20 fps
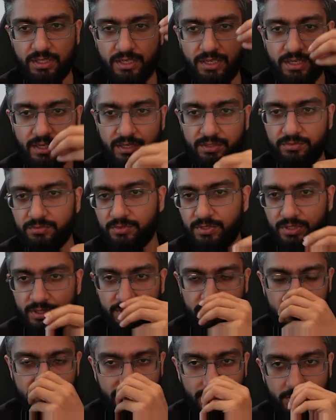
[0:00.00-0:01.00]
I've
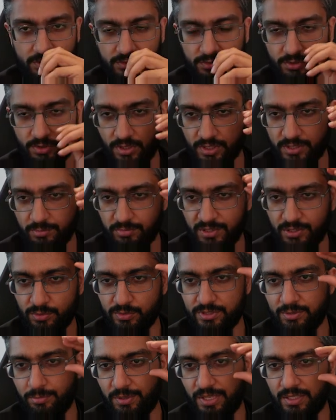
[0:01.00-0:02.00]
thought about
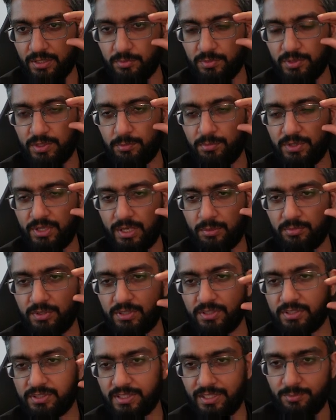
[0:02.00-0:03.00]
the
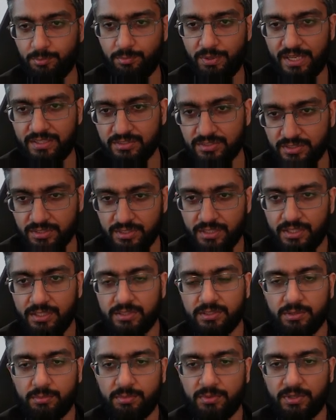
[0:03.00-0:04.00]
parameters I'm passing and
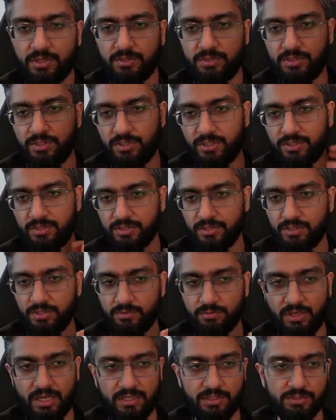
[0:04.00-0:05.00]
the return
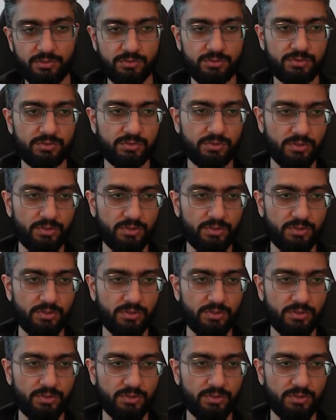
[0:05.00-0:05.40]
values.